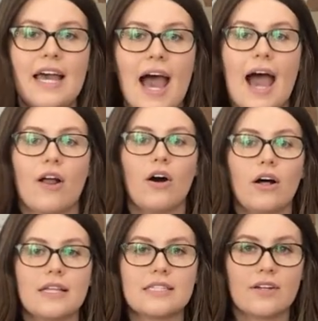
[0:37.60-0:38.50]
at all.
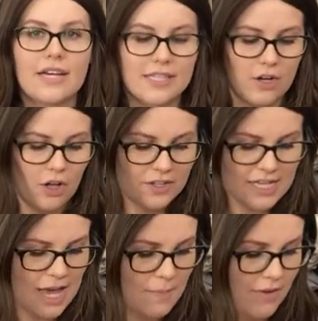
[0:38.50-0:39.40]
It still has like all the
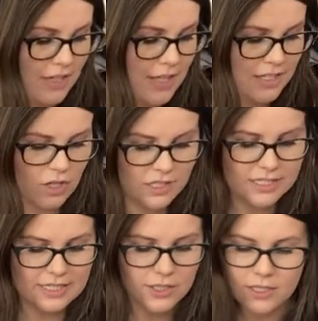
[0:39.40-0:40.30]
tape, everything is all
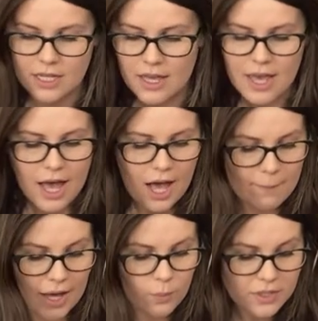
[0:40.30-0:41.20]
sealed. Um,
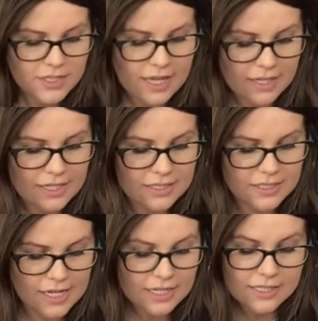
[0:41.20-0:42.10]
I will say that it
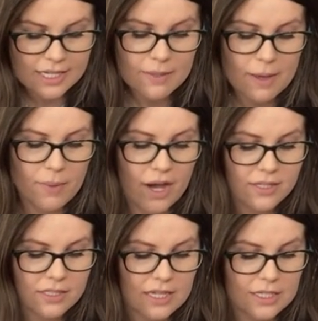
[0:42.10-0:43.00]
does say that my
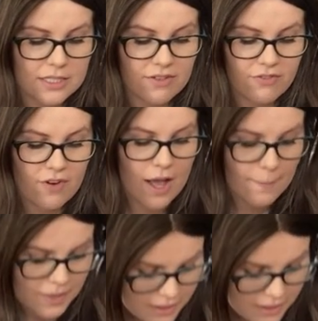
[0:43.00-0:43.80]
box is from